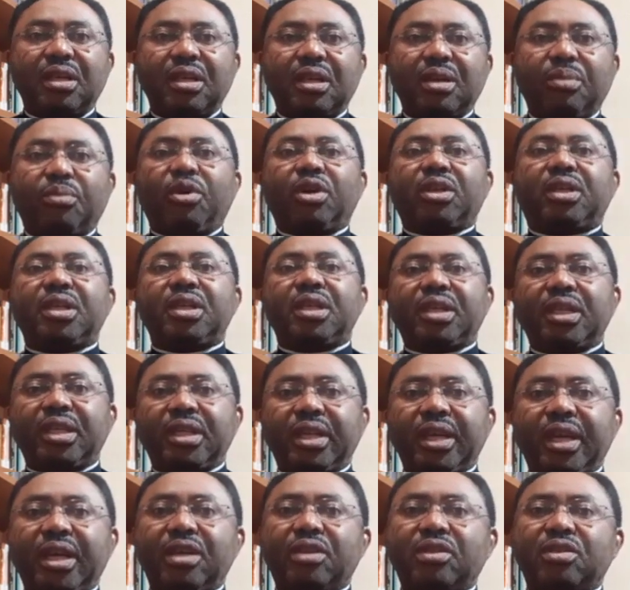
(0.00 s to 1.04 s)
But in the
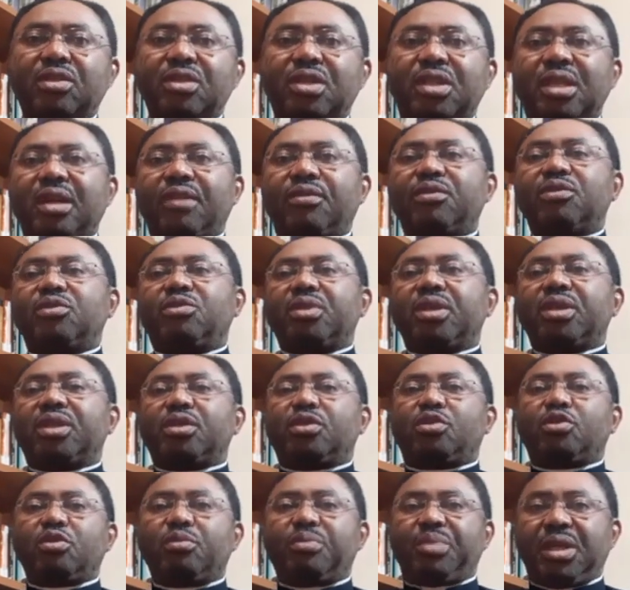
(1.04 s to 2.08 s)
year
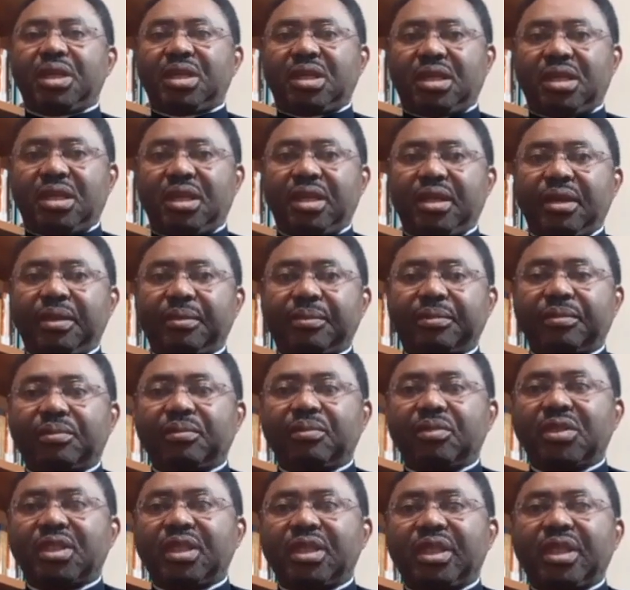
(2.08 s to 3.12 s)
722 BC,
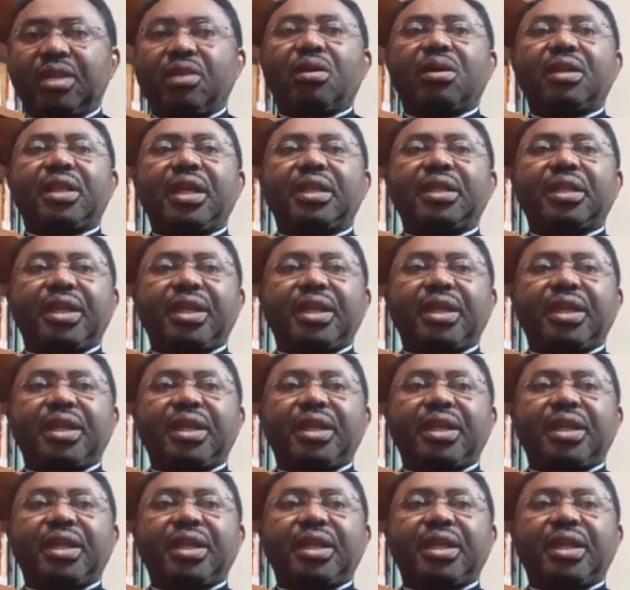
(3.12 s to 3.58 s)
the northern